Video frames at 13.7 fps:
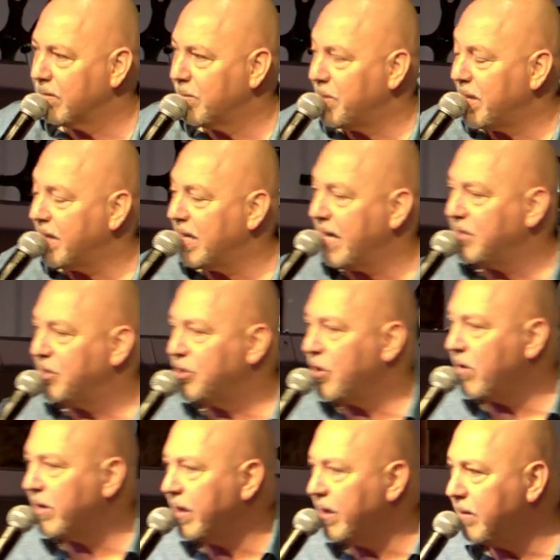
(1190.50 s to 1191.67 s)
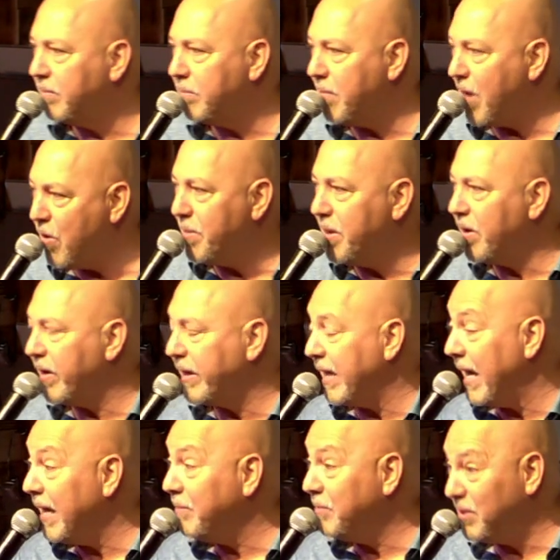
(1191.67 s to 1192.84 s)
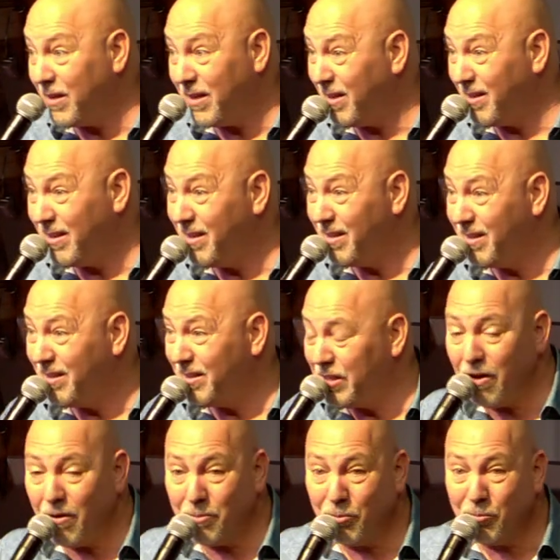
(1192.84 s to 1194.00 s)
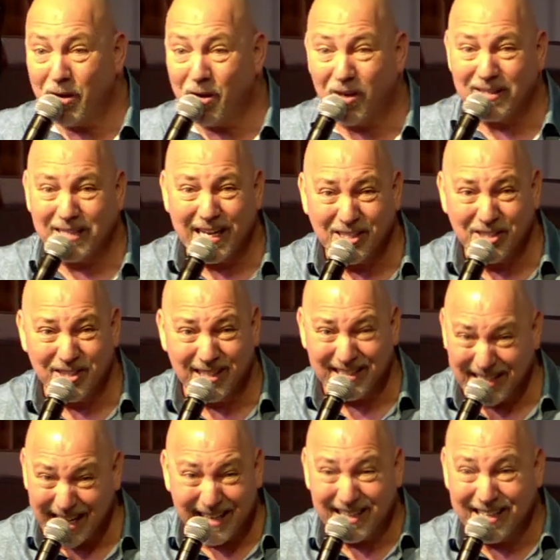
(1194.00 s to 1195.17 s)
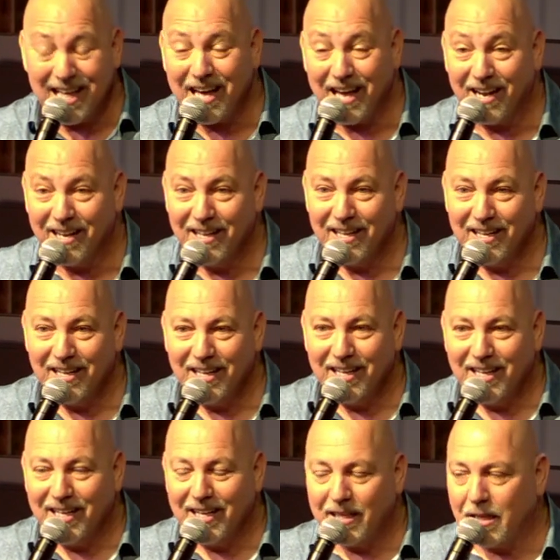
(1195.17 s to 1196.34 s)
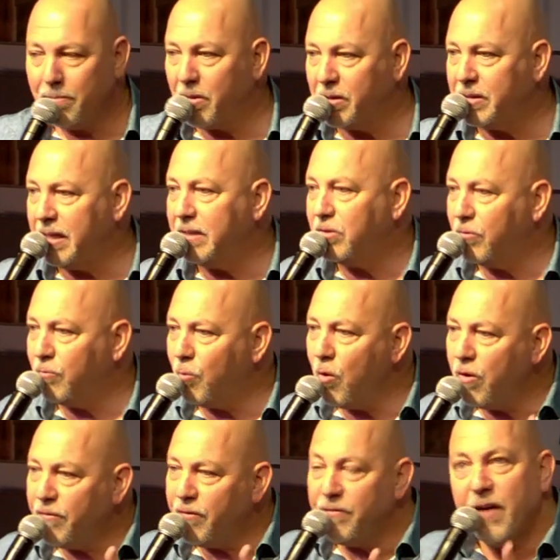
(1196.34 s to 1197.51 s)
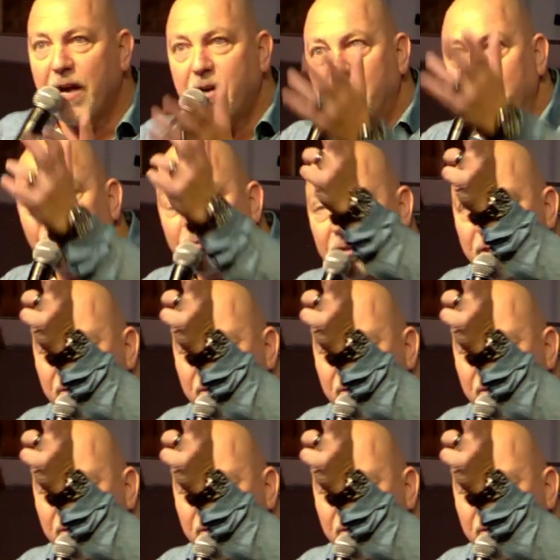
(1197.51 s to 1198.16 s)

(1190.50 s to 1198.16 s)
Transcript: But at that shocking moment, I came to the terrible realization exactly that that my sense of worth and value was,